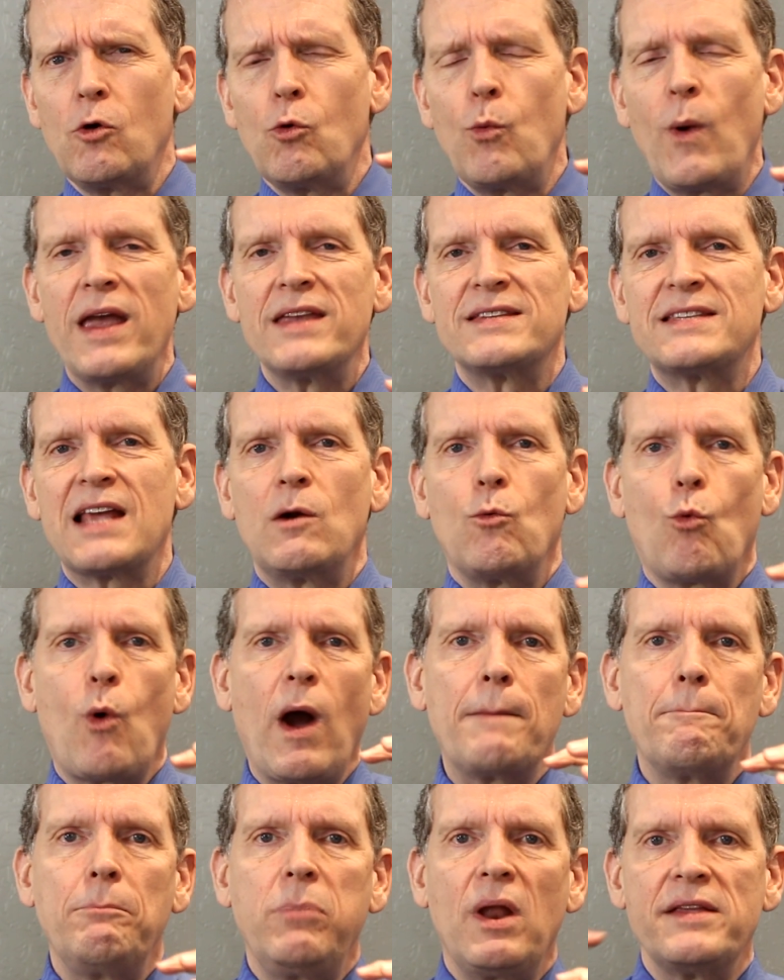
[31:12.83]
ways that
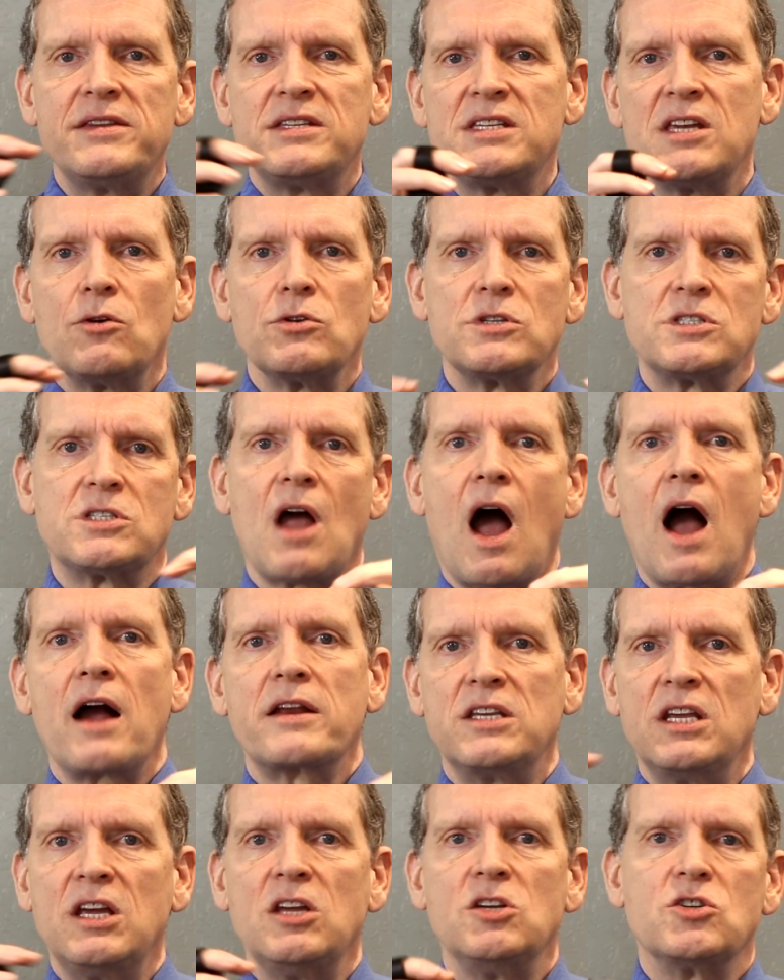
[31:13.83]
white blood cells
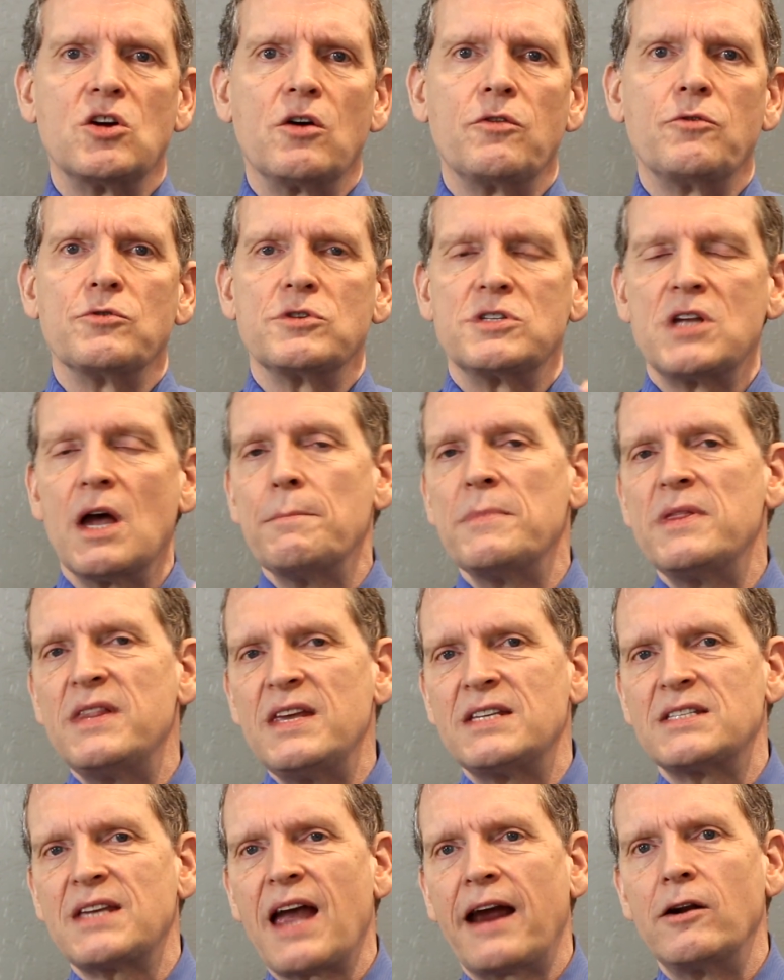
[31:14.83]
talk to each other. Some of
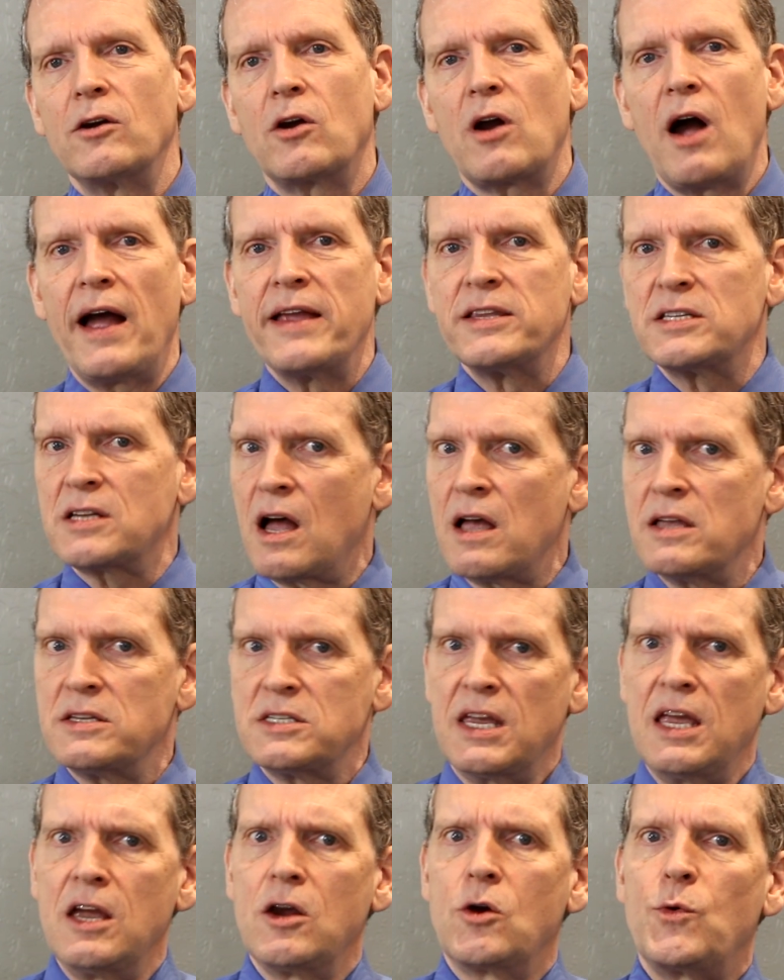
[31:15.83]
these cytokines cause
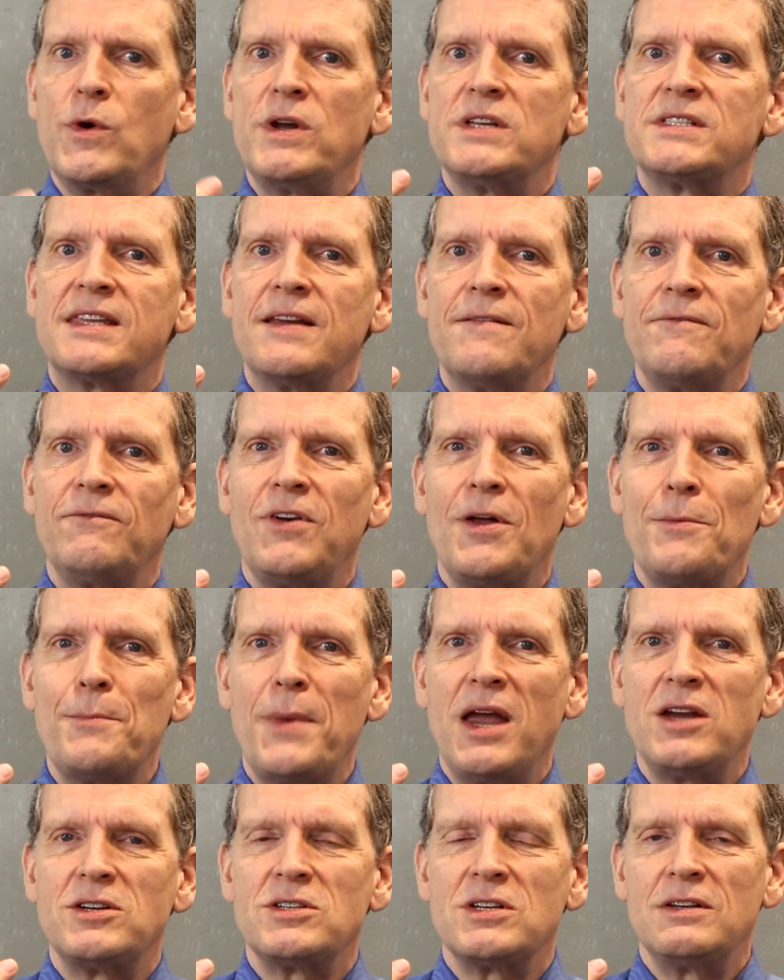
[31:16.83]
increased
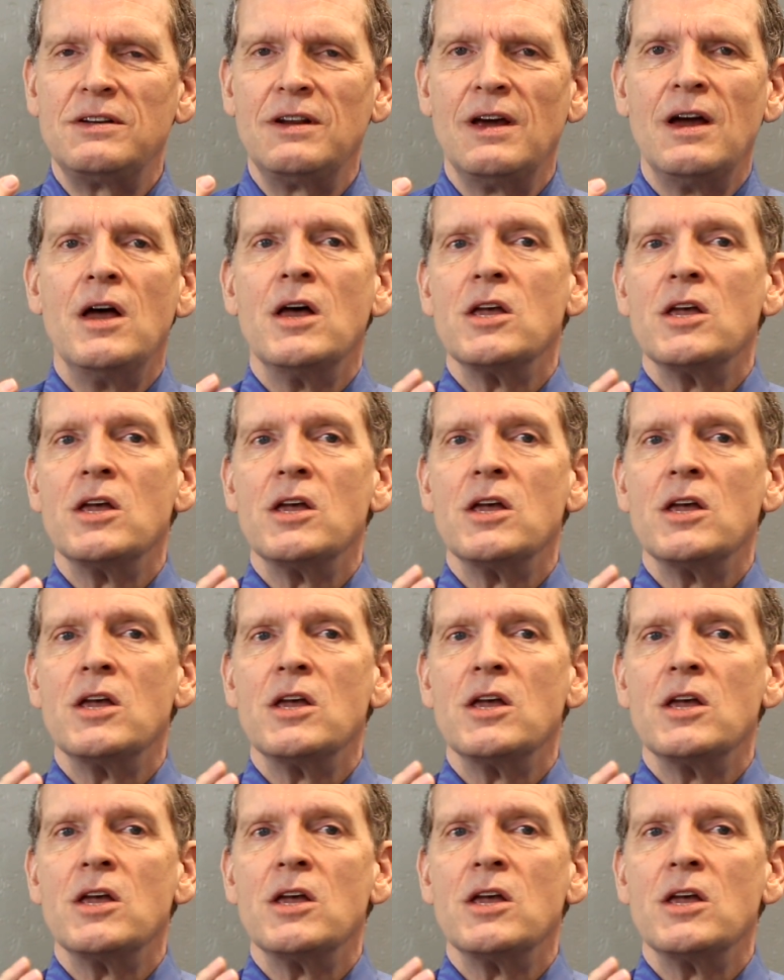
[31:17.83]
inflammation.